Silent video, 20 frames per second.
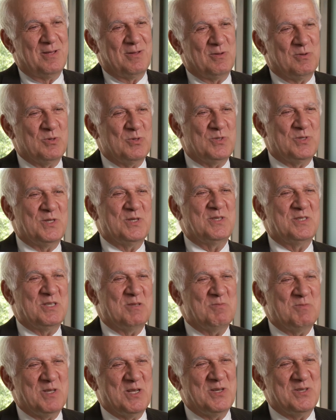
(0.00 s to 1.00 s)
Good
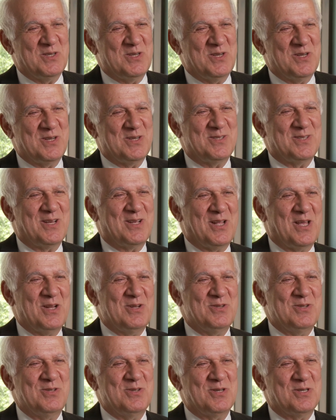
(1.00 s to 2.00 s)
systems engineers are
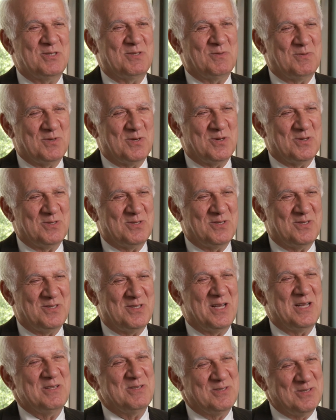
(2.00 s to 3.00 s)
engineers first,
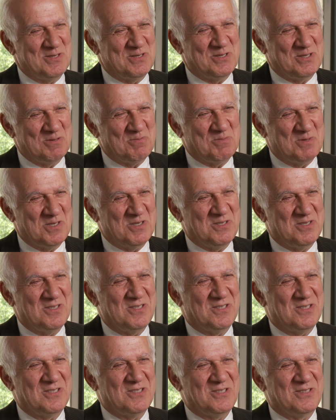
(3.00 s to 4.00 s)
then systems
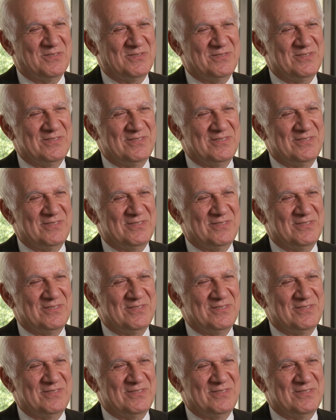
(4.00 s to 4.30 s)
engineers.